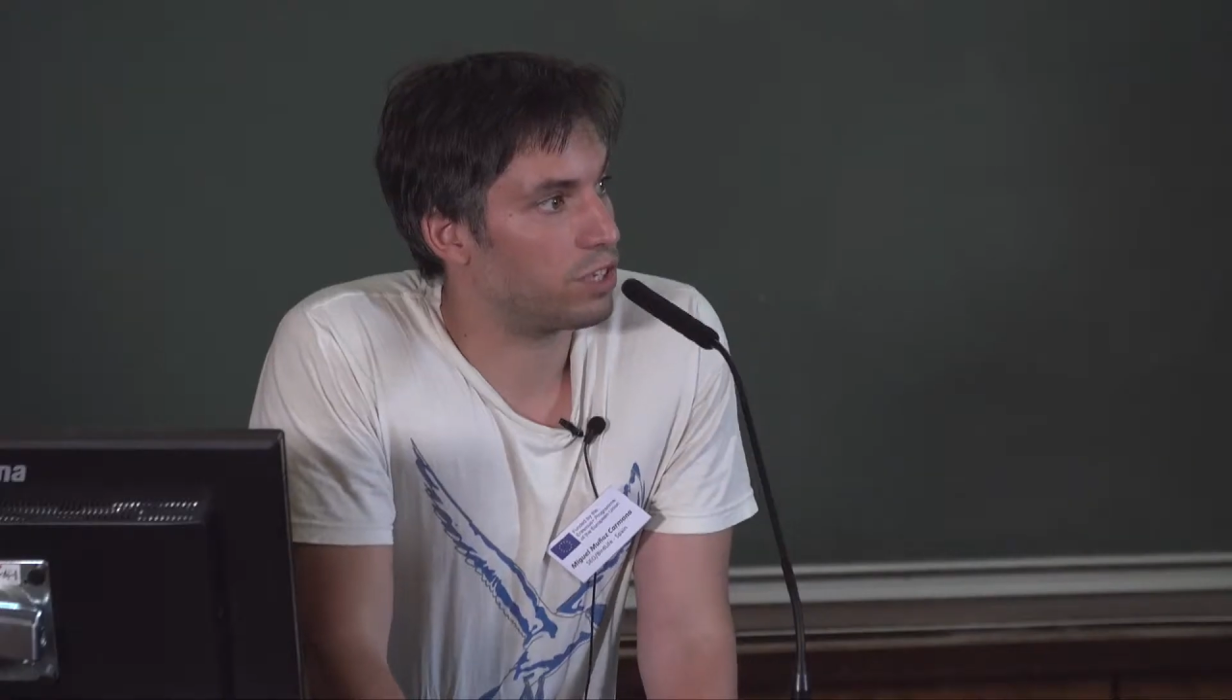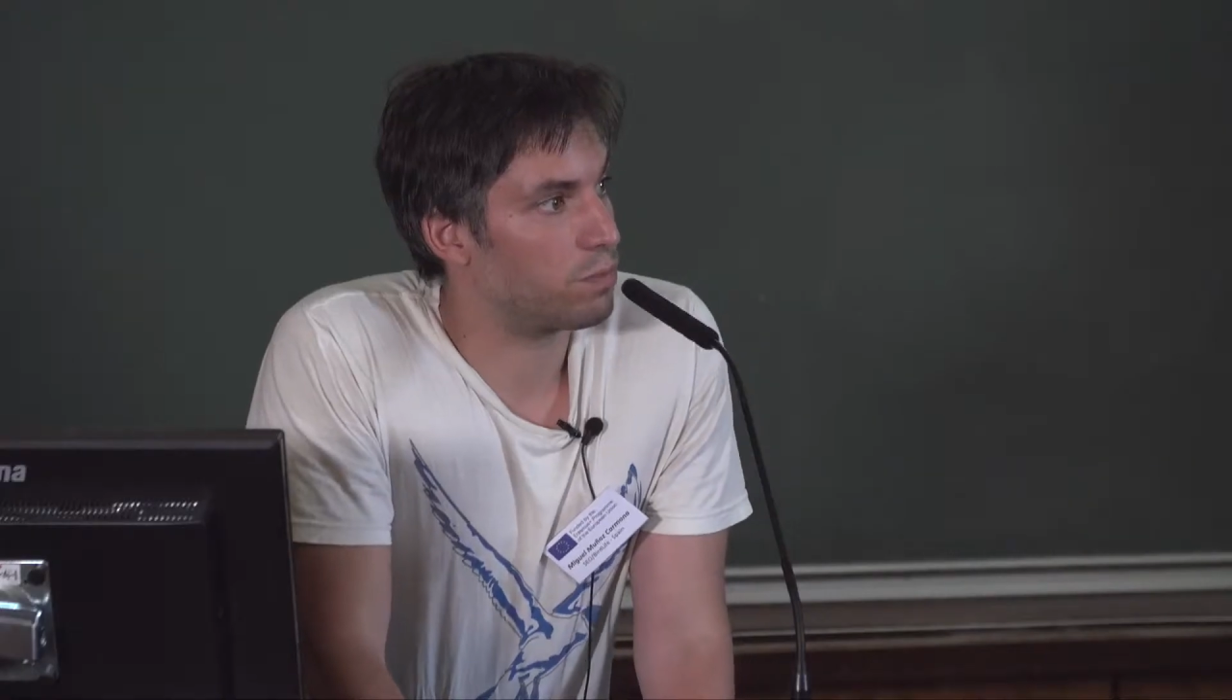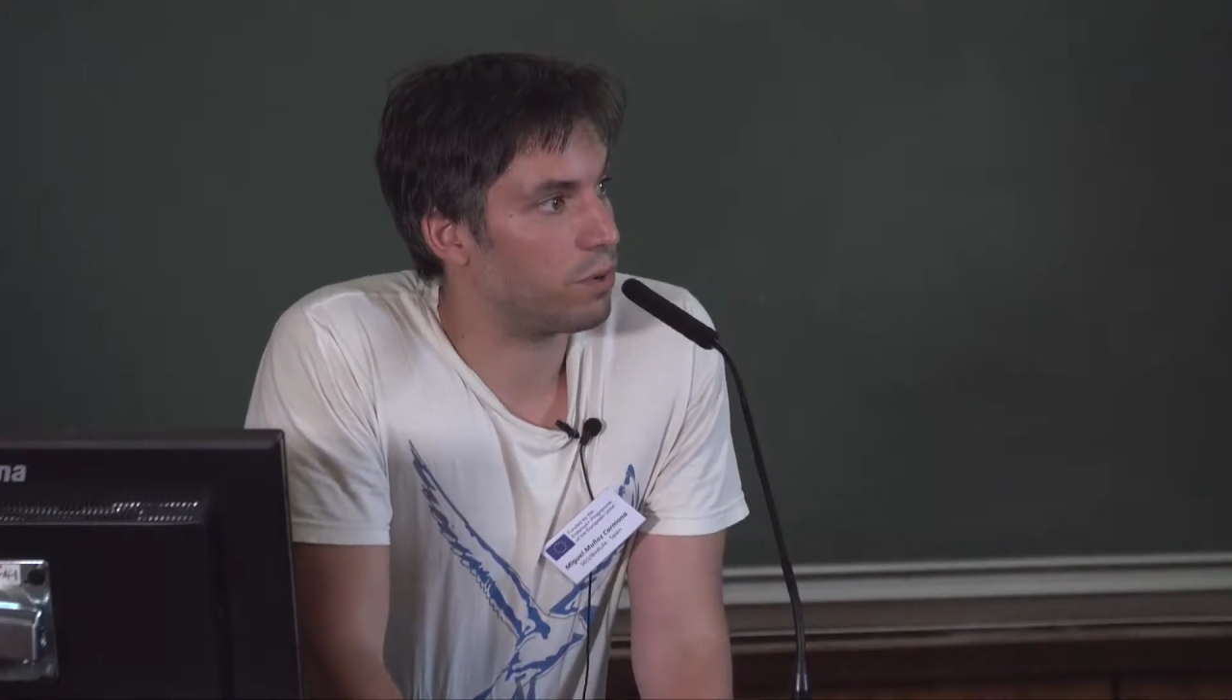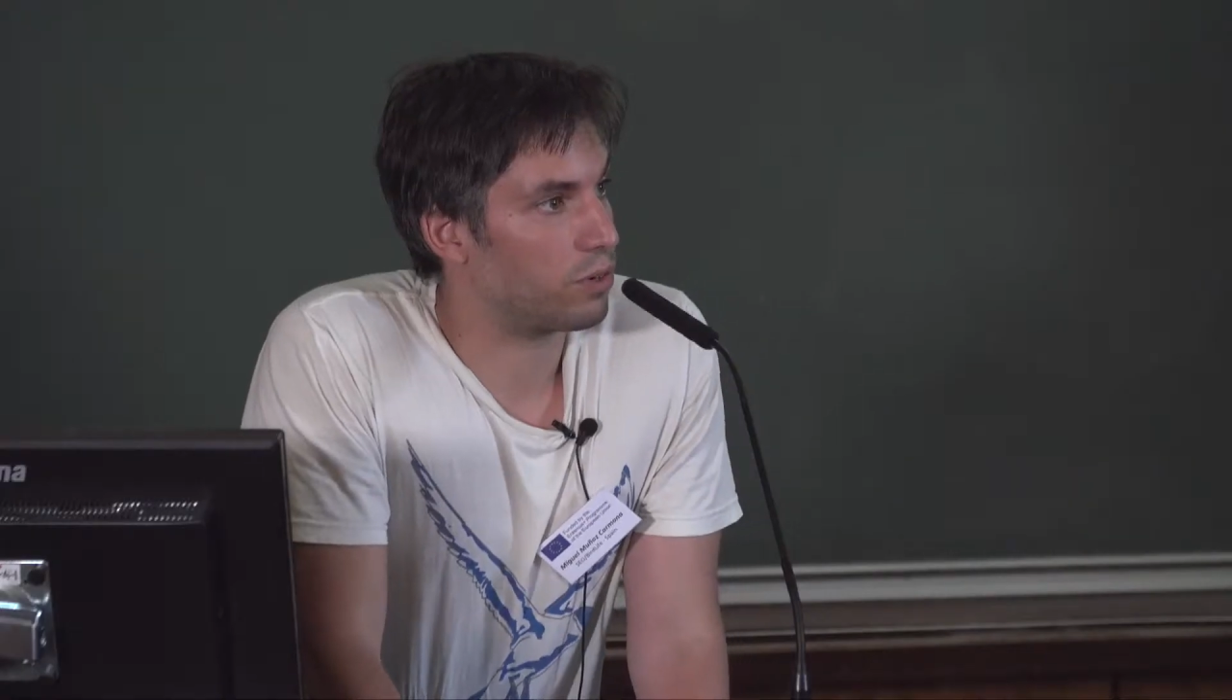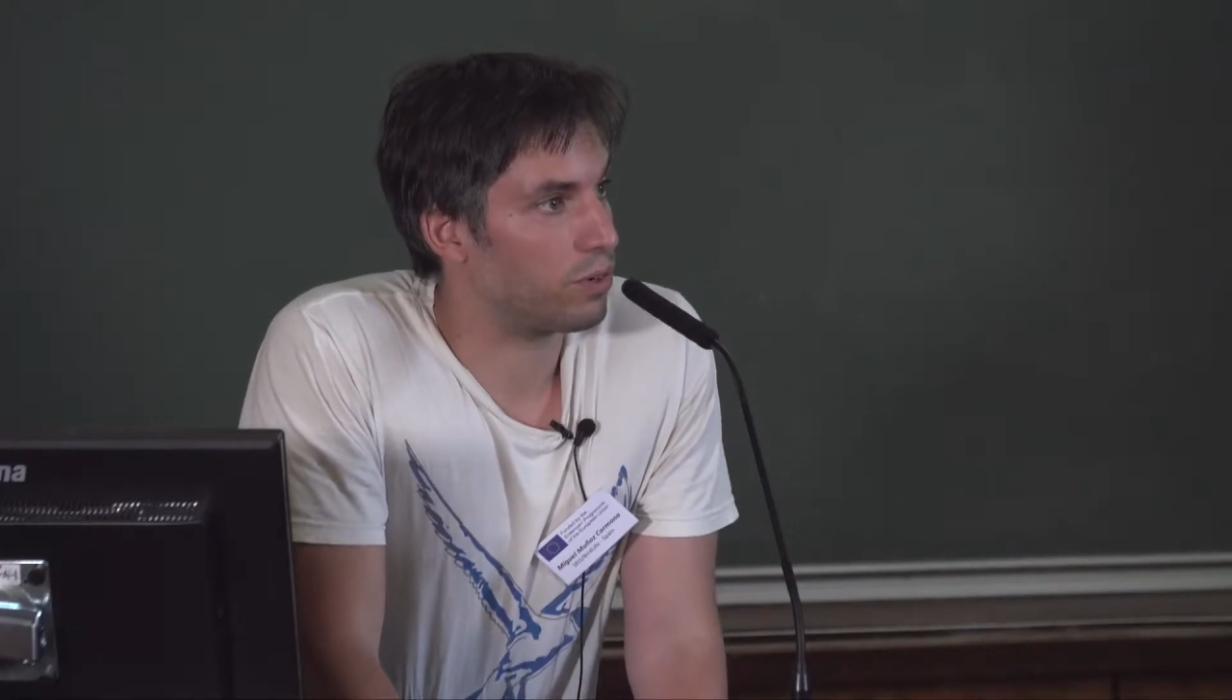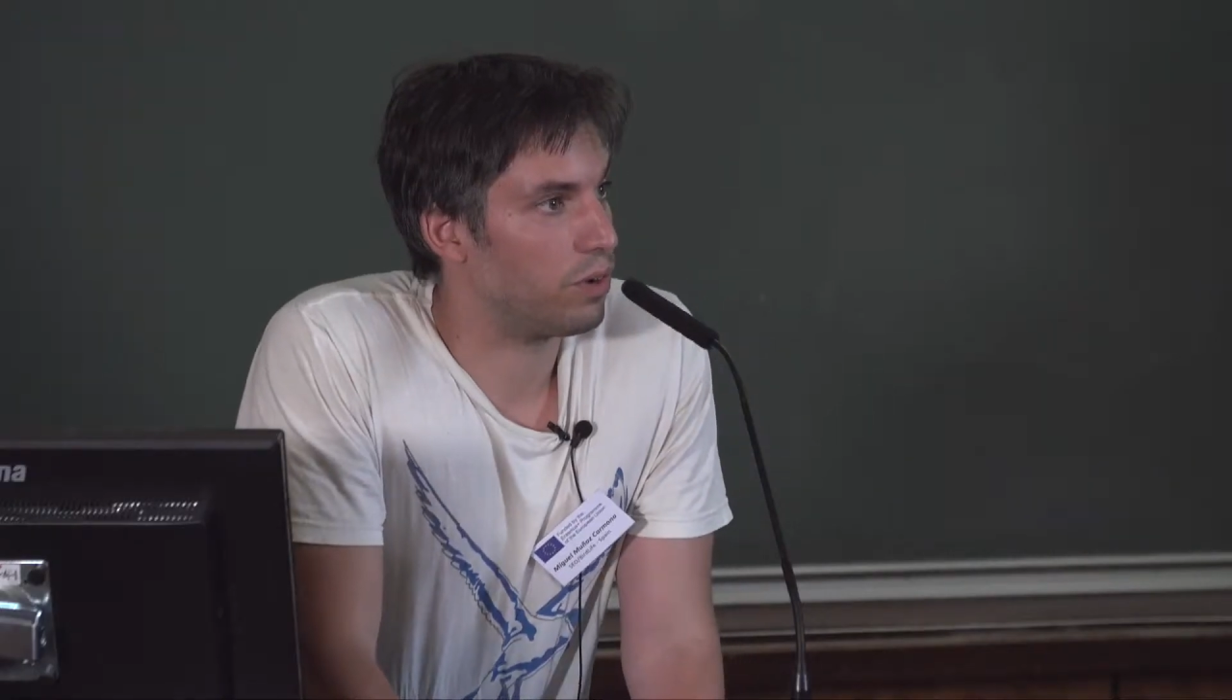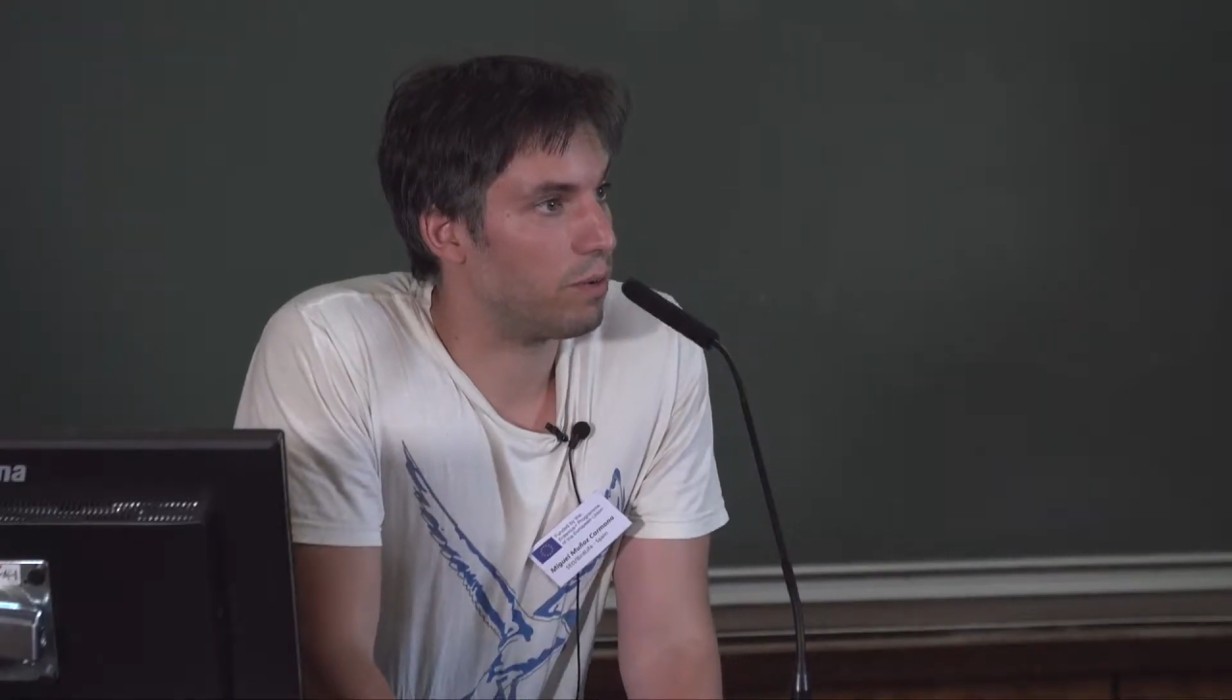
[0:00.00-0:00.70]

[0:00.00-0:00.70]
spoke you